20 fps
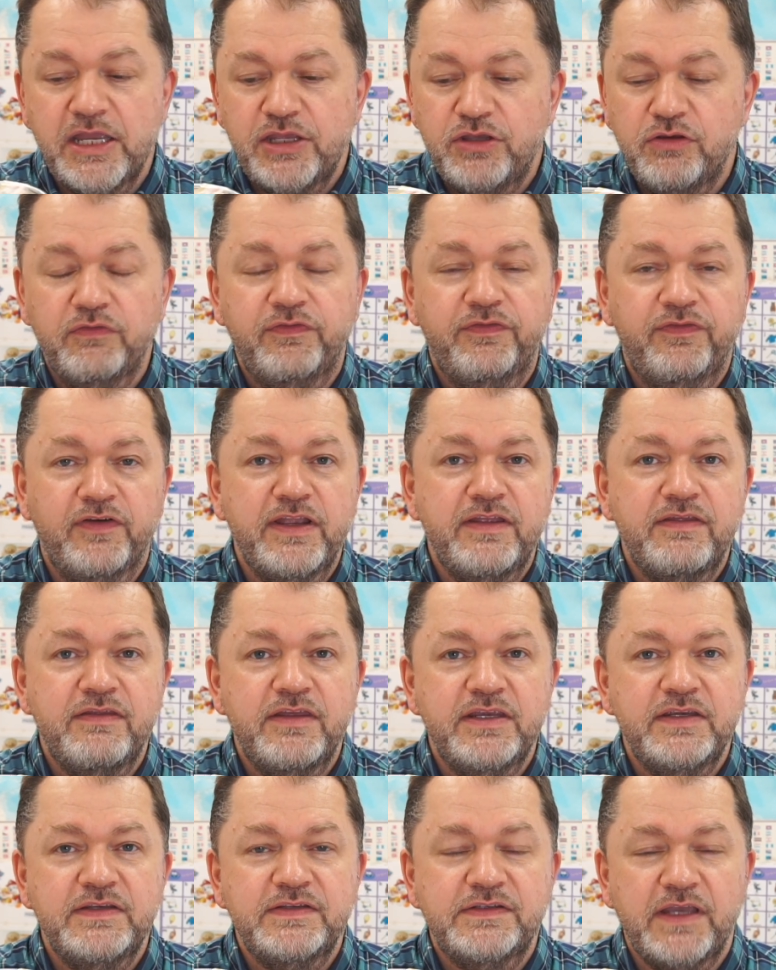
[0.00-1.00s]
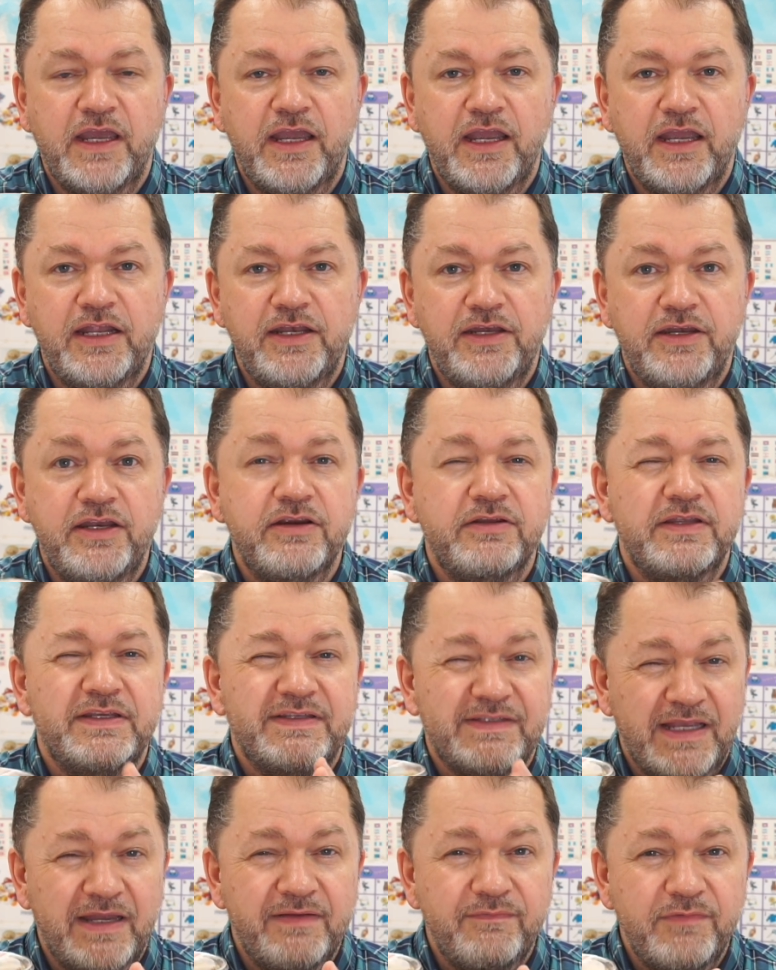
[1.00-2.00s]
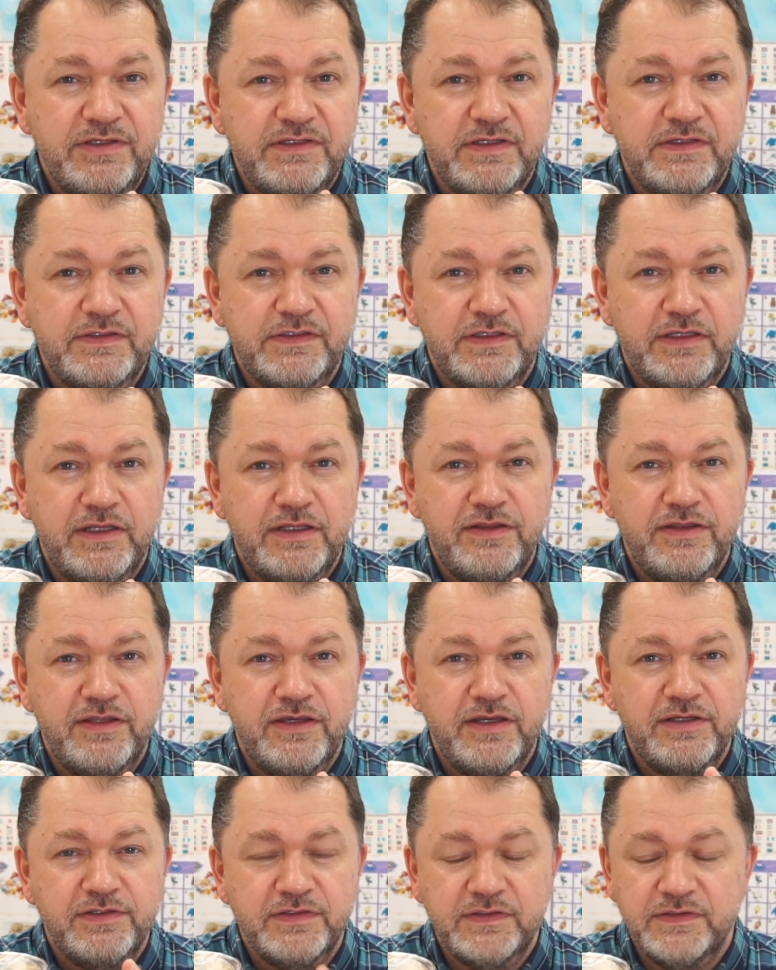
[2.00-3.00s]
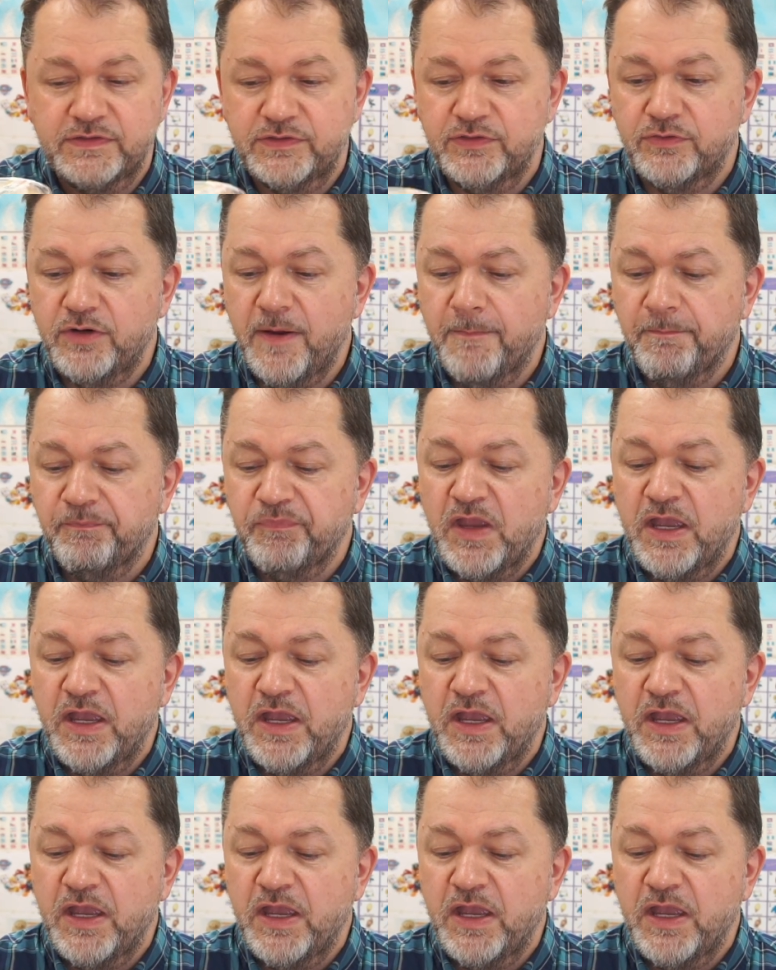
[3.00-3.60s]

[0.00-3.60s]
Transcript: You'll find these near the sandwiches in the store.